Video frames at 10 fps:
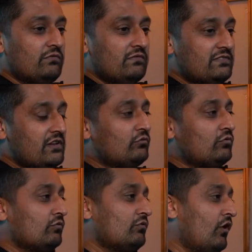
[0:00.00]

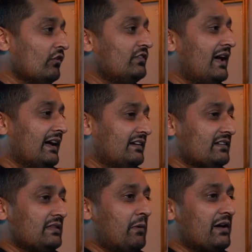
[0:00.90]
central contact
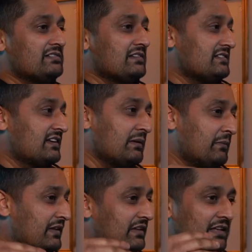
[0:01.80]
and the person that's going to
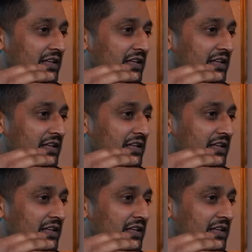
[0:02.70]
be